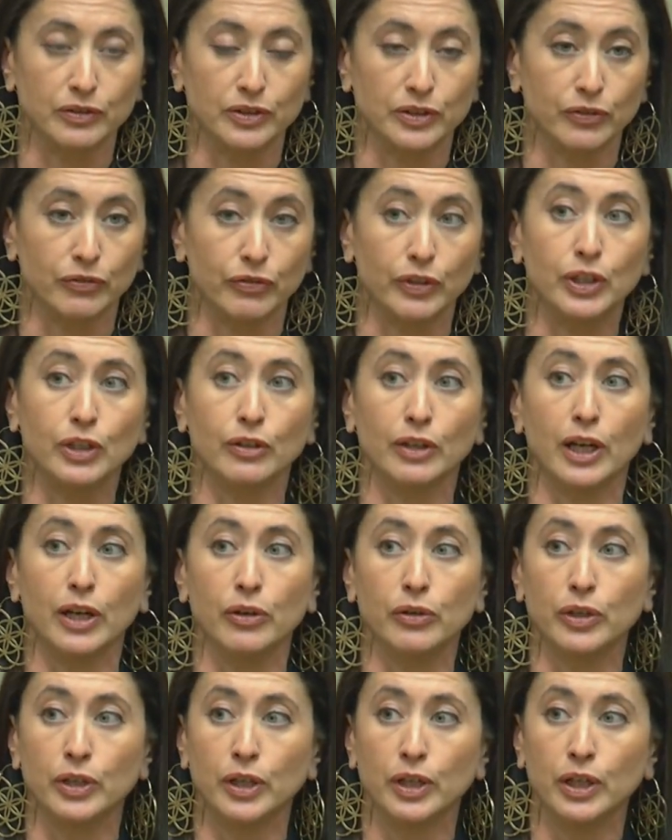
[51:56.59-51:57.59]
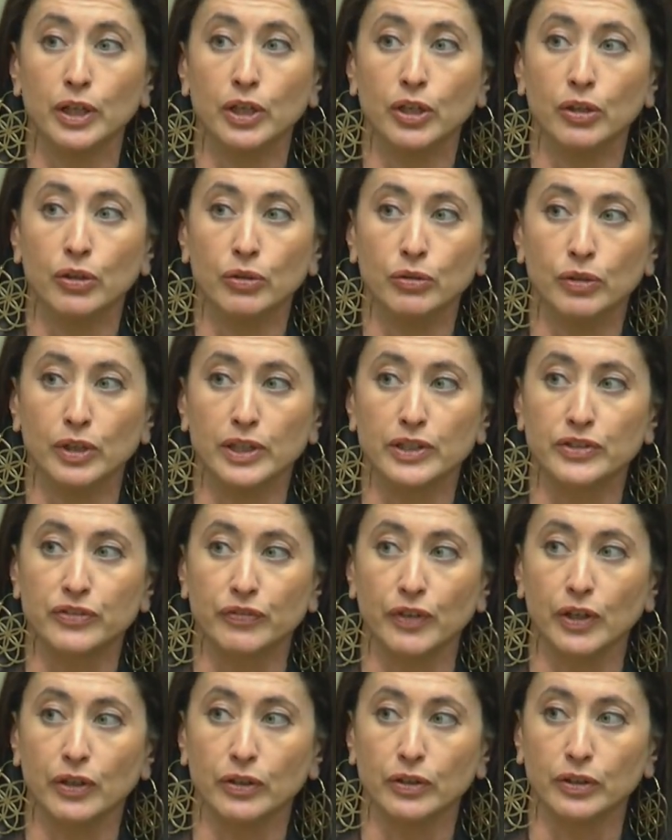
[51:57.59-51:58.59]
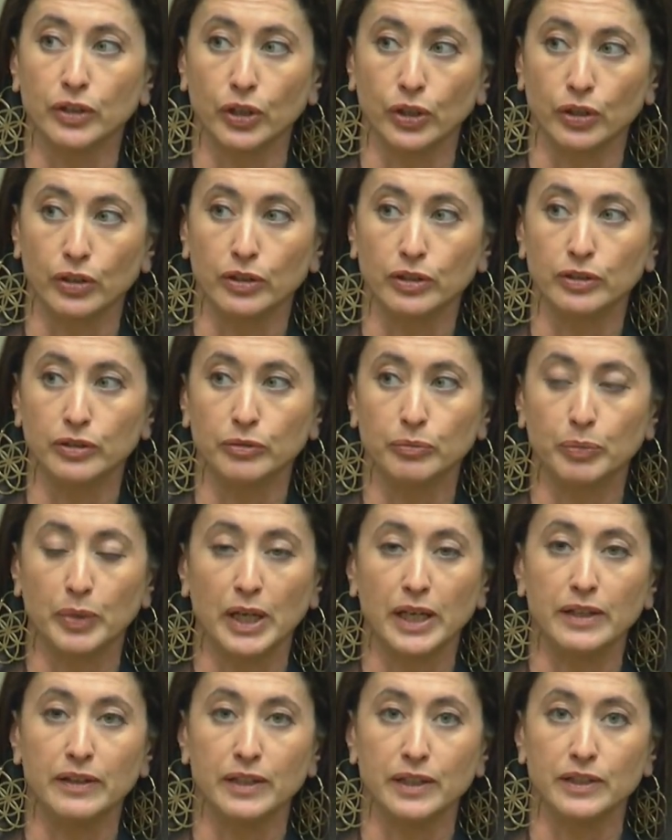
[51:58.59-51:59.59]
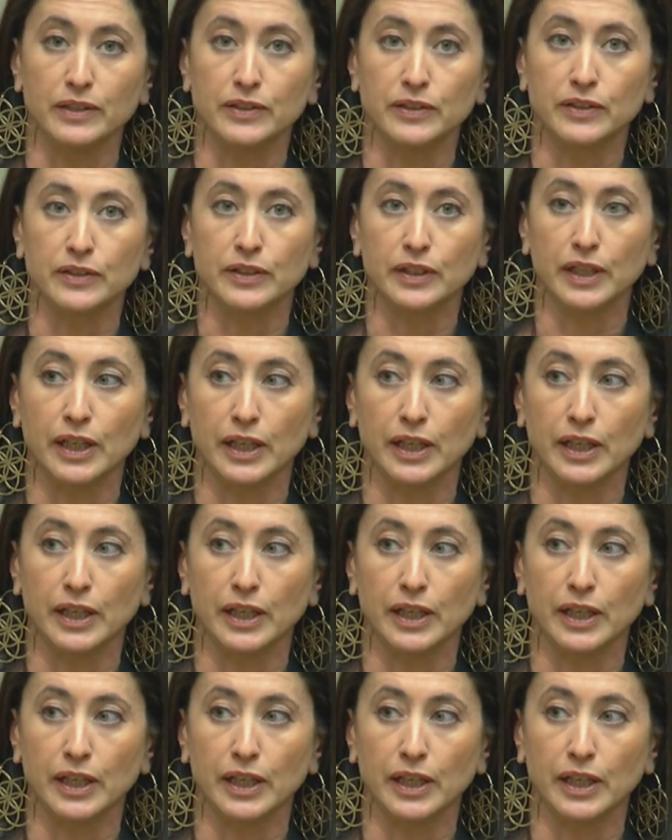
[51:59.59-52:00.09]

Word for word: to figure out who has felt hurt by this